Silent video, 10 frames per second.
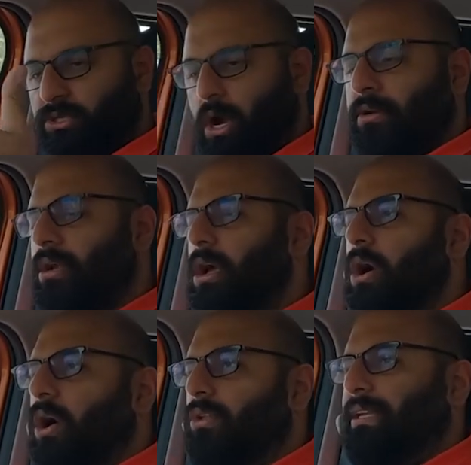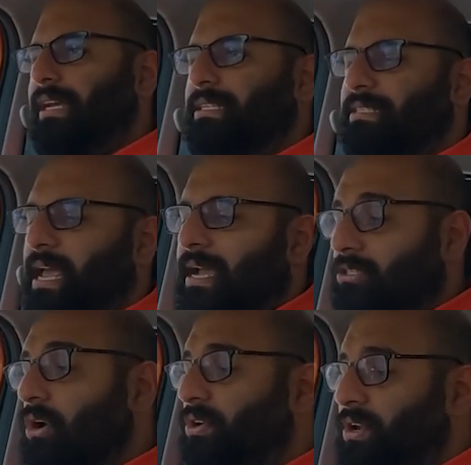It's got all the latest tech.
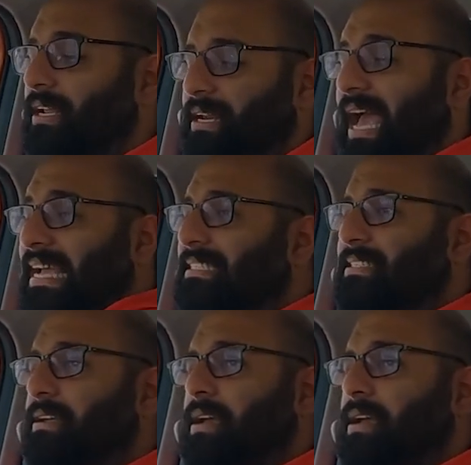It's got a really nice